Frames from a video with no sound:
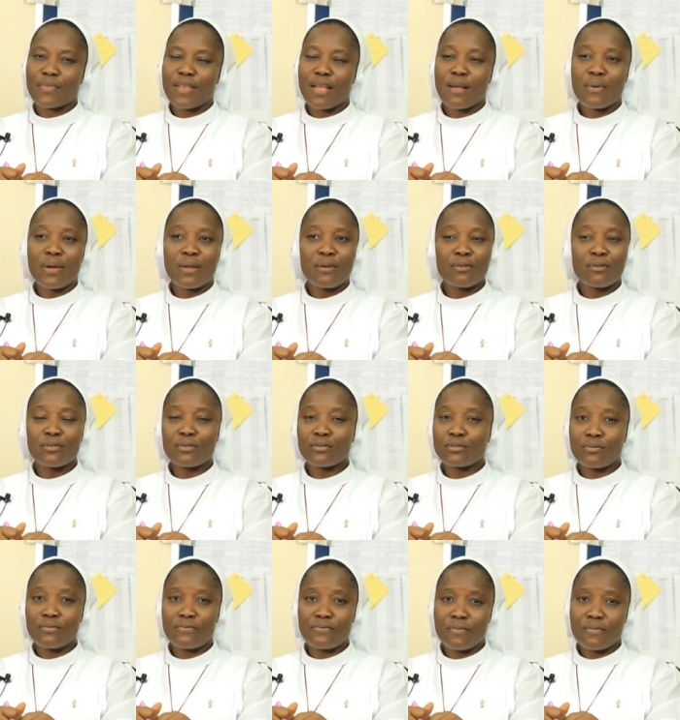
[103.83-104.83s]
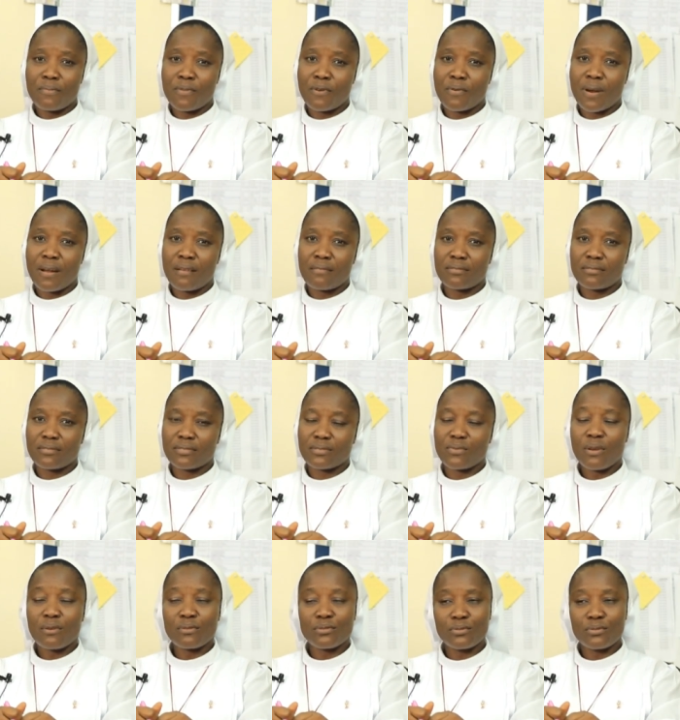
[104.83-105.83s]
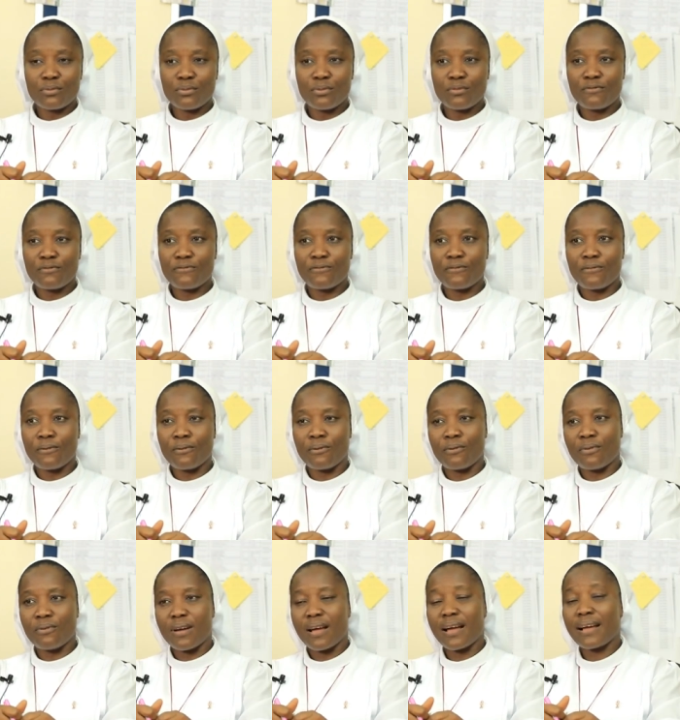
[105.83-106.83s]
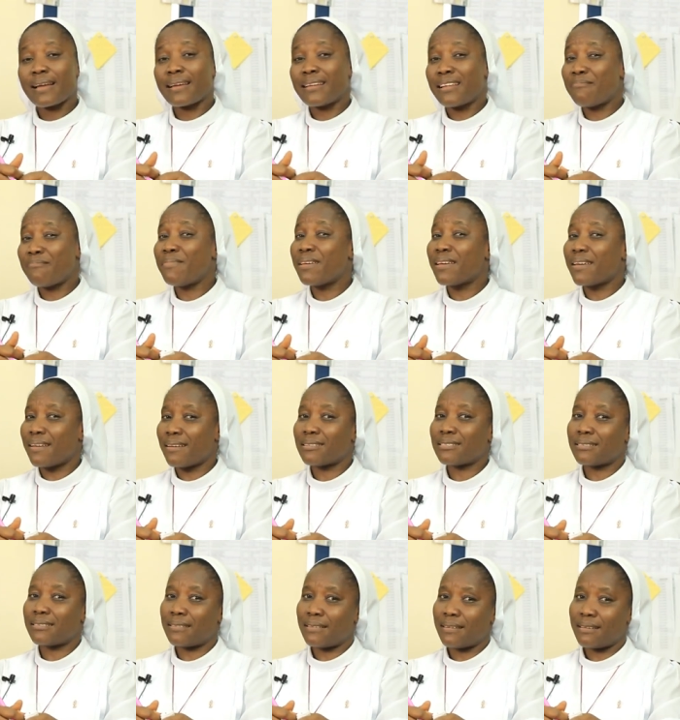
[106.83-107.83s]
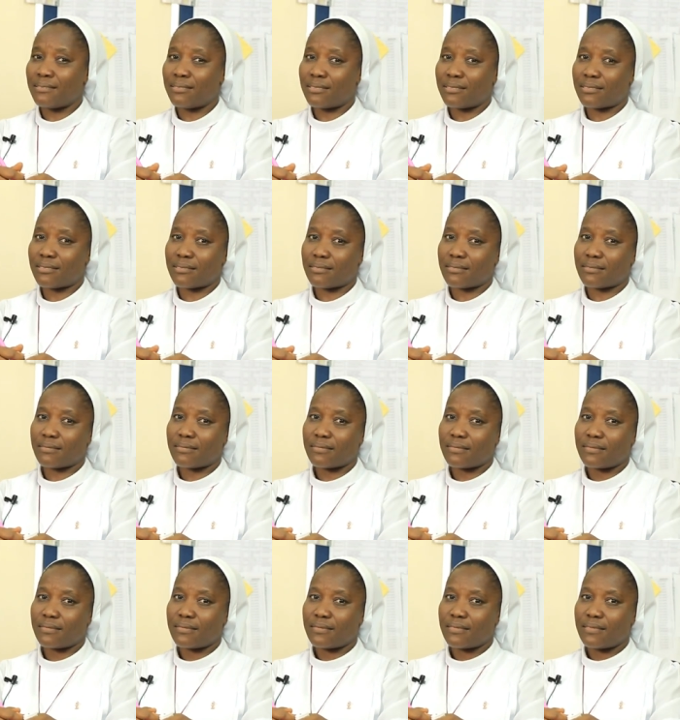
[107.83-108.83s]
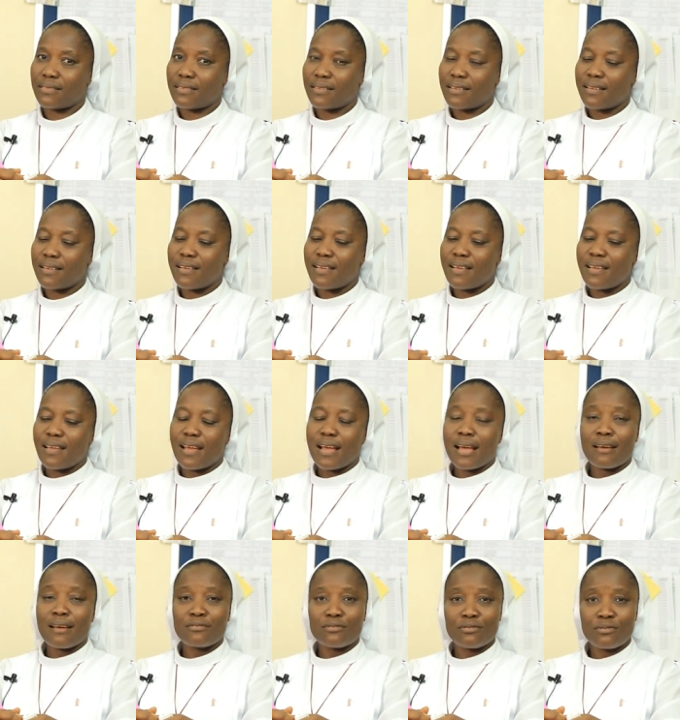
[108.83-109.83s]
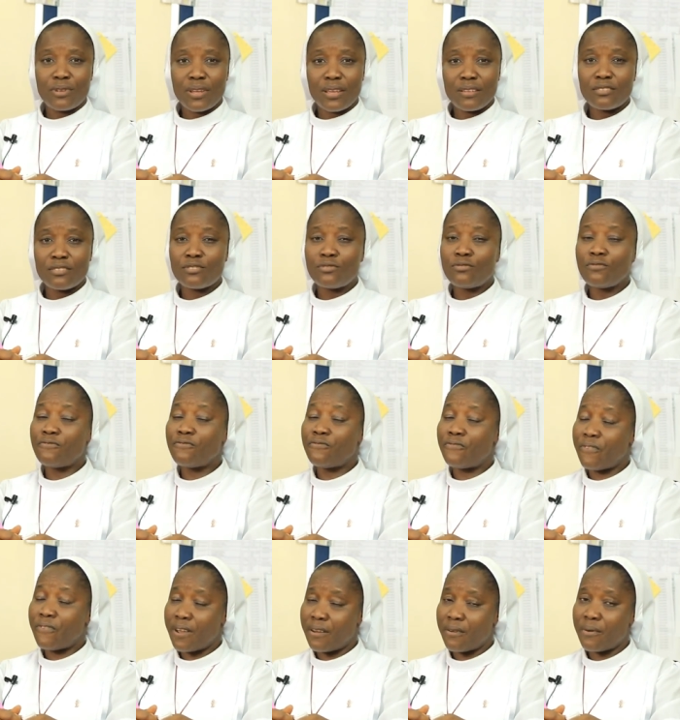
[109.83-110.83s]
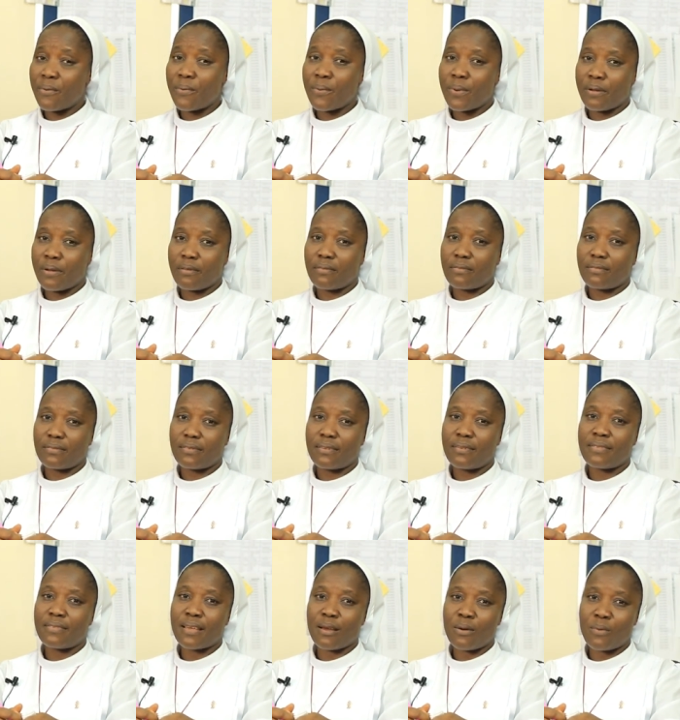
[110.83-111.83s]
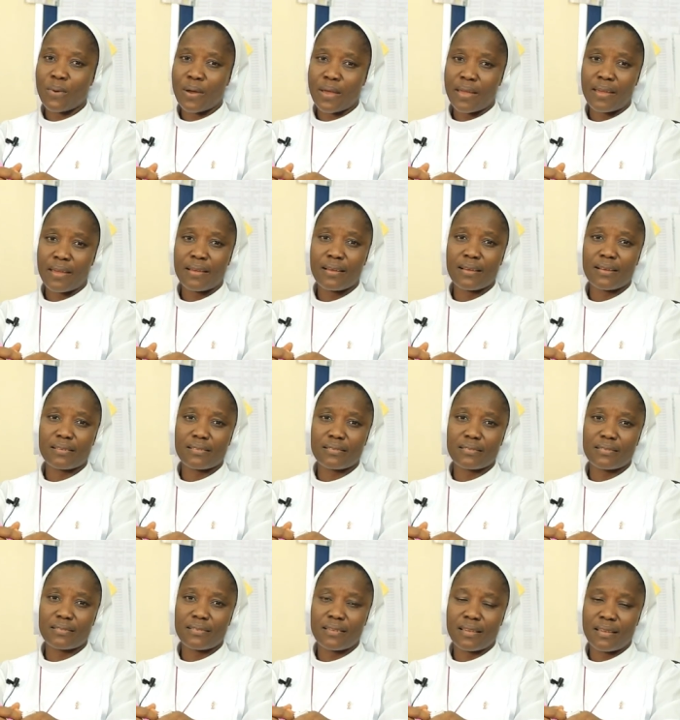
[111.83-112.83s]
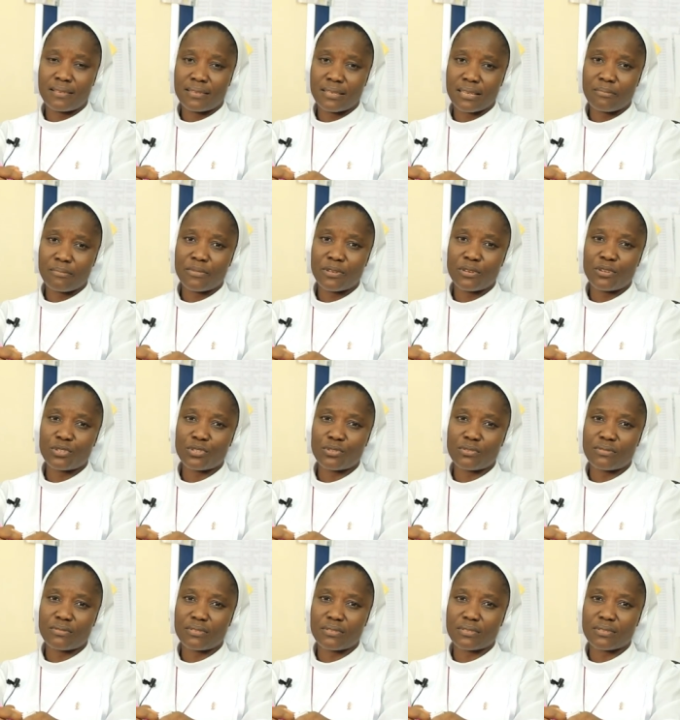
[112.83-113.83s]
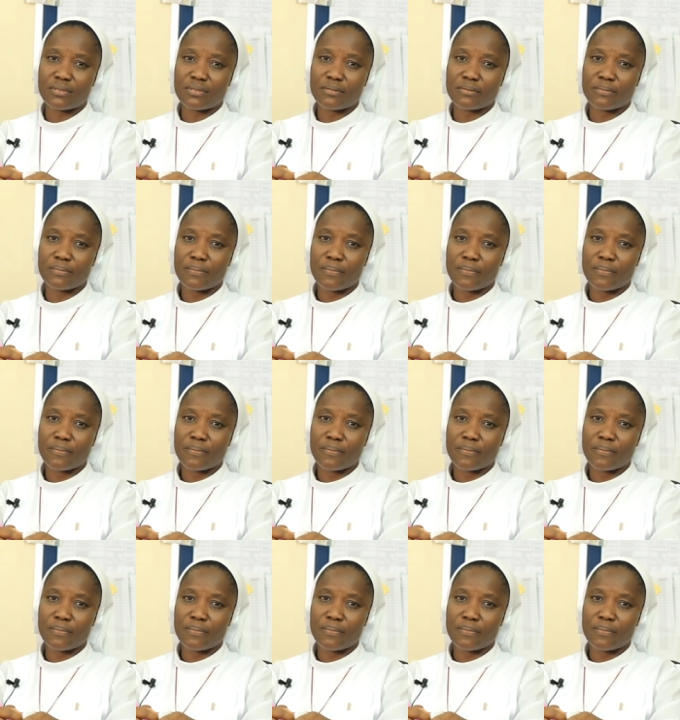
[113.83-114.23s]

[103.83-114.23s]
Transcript: And we are not just known for morals, we are also known for academic excellence. Our students do very well in their WAEC examinations.